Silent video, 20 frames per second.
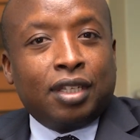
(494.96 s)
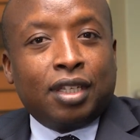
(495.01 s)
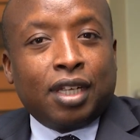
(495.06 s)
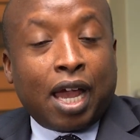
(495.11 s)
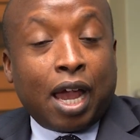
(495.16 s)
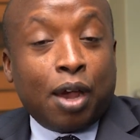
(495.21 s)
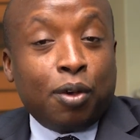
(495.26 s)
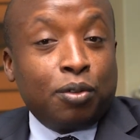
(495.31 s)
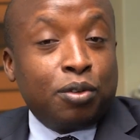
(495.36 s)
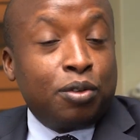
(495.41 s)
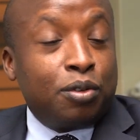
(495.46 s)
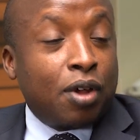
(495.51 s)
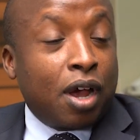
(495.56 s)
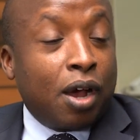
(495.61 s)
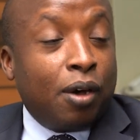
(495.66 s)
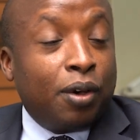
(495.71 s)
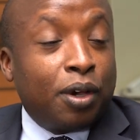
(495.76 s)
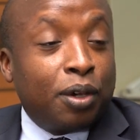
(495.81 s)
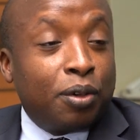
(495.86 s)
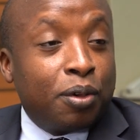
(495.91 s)
How
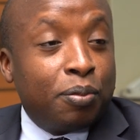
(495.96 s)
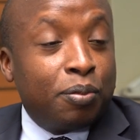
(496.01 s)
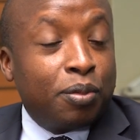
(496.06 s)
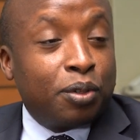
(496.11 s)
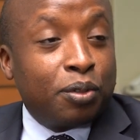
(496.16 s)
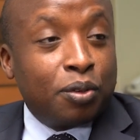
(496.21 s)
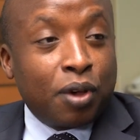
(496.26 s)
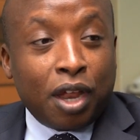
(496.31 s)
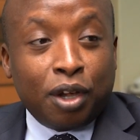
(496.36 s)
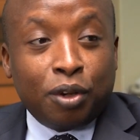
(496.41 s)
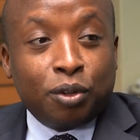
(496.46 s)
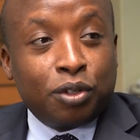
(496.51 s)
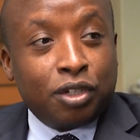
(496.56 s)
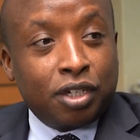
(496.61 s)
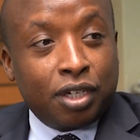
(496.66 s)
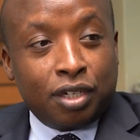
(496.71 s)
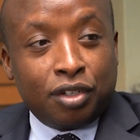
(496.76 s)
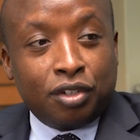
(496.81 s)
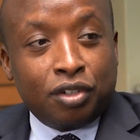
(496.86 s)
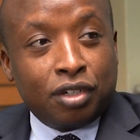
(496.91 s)
are you able to handle
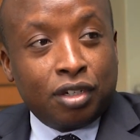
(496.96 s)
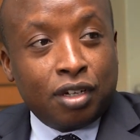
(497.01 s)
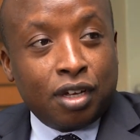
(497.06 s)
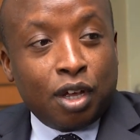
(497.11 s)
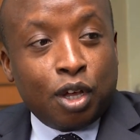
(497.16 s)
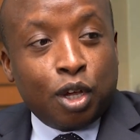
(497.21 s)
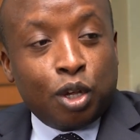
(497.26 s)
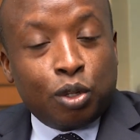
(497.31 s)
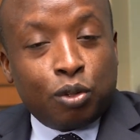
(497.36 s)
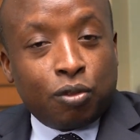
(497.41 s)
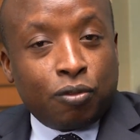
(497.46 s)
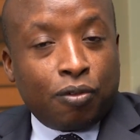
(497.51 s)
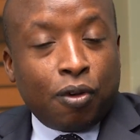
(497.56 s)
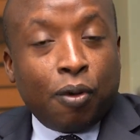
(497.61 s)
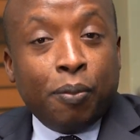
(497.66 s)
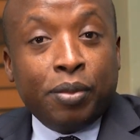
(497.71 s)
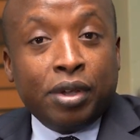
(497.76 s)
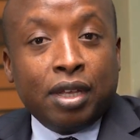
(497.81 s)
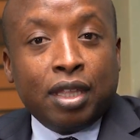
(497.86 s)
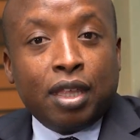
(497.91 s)
change? So for
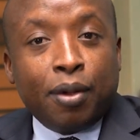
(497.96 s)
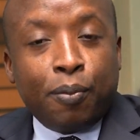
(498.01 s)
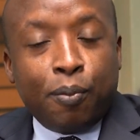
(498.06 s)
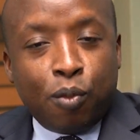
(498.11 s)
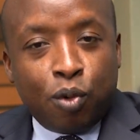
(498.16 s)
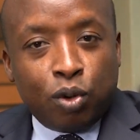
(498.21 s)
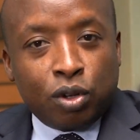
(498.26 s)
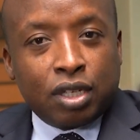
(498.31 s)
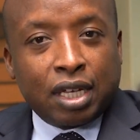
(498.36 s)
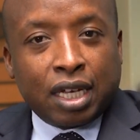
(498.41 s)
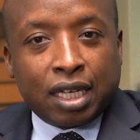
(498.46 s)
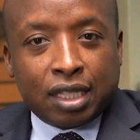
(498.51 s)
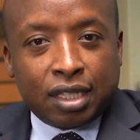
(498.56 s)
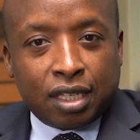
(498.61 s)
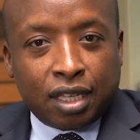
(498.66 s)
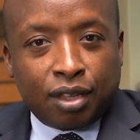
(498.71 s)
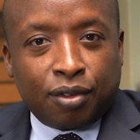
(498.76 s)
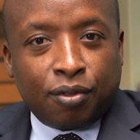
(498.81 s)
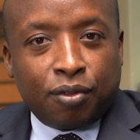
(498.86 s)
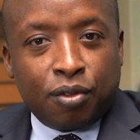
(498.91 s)
me, the most
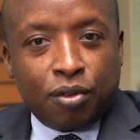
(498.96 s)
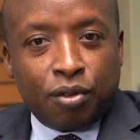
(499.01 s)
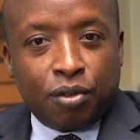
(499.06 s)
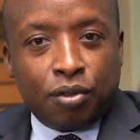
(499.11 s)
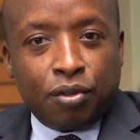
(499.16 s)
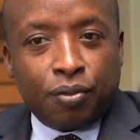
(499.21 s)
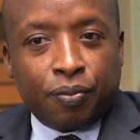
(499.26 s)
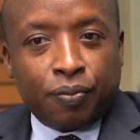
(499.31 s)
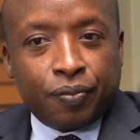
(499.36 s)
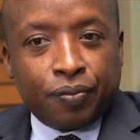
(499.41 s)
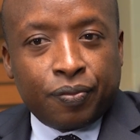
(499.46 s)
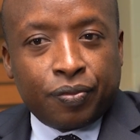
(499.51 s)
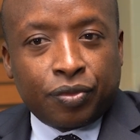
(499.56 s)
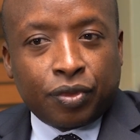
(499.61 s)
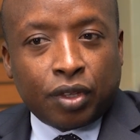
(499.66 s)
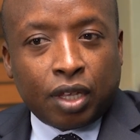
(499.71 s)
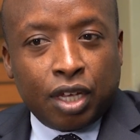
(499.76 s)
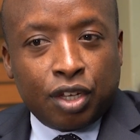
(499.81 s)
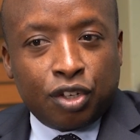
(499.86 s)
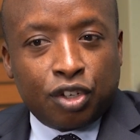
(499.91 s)
successful
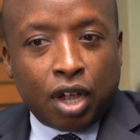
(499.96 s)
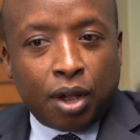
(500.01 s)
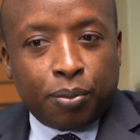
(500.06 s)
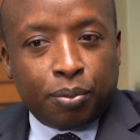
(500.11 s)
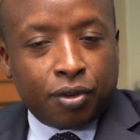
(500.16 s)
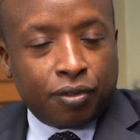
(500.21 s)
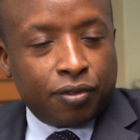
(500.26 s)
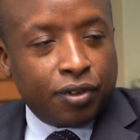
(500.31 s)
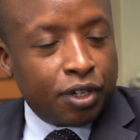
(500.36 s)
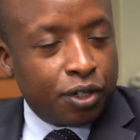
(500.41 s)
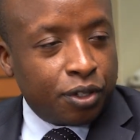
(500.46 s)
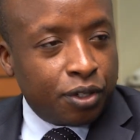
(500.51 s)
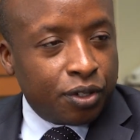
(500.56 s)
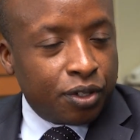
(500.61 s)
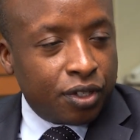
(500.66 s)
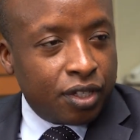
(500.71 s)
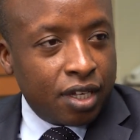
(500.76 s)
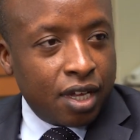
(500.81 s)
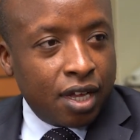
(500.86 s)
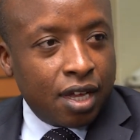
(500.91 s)
HR
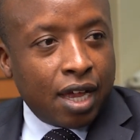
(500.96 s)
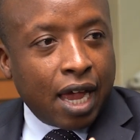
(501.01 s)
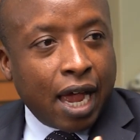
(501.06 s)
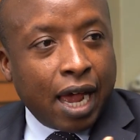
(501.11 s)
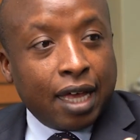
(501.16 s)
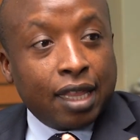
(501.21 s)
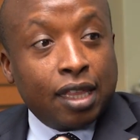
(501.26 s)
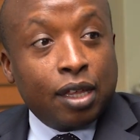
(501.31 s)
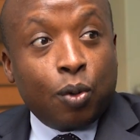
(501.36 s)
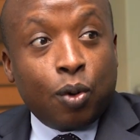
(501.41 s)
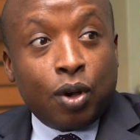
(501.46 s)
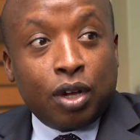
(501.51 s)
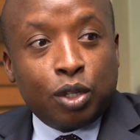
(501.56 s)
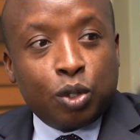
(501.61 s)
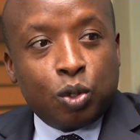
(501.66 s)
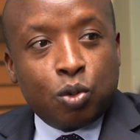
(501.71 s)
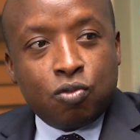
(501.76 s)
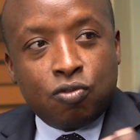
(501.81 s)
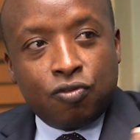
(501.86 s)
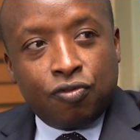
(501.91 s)
professionals are the ones
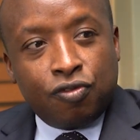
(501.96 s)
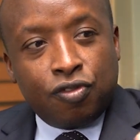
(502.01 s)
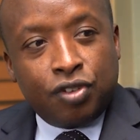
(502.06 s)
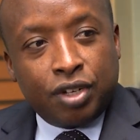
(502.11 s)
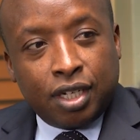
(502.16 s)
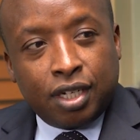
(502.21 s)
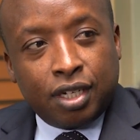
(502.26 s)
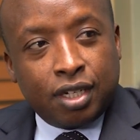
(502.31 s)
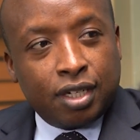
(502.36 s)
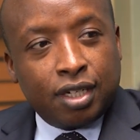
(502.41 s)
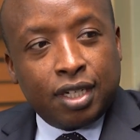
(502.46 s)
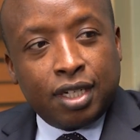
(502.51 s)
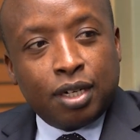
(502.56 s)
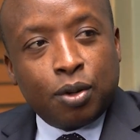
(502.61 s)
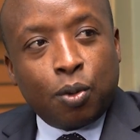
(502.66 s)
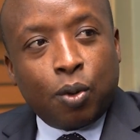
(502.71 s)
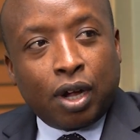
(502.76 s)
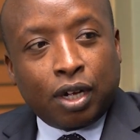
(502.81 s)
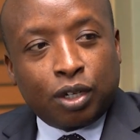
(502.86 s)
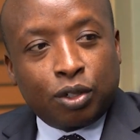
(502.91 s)
who really
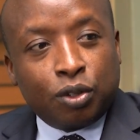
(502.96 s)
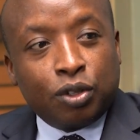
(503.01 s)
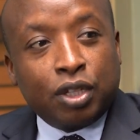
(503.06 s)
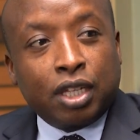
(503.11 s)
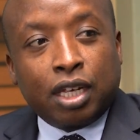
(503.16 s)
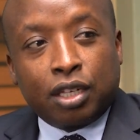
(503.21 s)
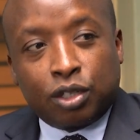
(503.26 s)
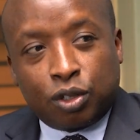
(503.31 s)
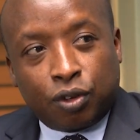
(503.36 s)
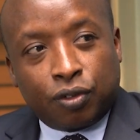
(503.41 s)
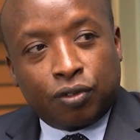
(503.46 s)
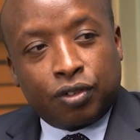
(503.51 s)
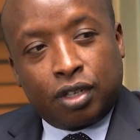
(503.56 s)
worked on their soft